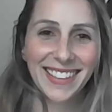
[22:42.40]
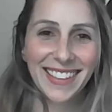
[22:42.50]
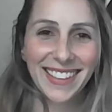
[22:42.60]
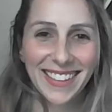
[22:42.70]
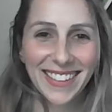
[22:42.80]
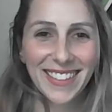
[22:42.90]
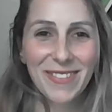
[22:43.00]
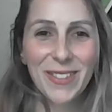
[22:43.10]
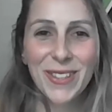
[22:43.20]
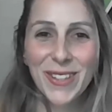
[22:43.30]
Oh,
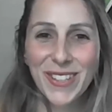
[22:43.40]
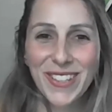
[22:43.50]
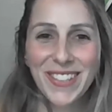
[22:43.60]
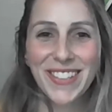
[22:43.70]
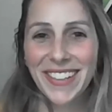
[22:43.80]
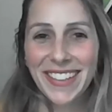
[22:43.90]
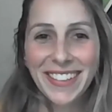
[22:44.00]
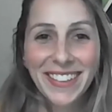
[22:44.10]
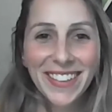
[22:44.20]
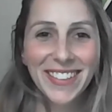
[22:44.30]
I'm sure you
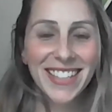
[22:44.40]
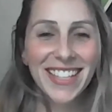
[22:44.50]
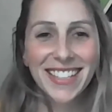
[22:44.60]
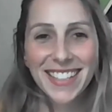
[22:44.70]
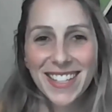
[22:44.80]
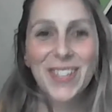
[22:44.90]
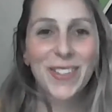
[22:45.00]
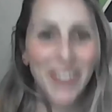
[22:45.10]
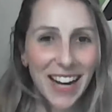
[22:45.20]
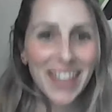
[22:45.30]
do. Gosh, that's a
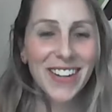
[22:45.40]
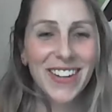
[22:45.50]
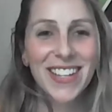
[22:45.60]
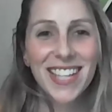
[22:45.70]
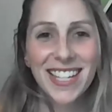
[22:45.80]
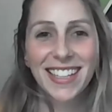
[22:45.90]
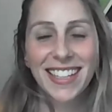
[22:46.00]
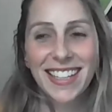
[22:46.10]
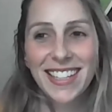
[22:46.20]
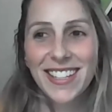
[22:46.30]
great question.